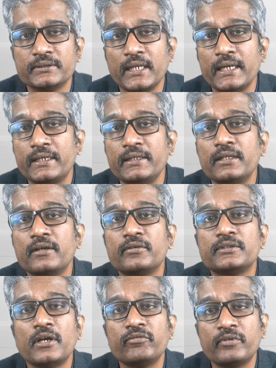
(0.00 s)
selecting the
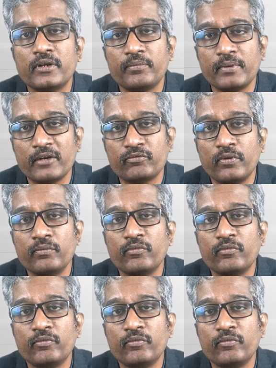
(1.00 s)
software platform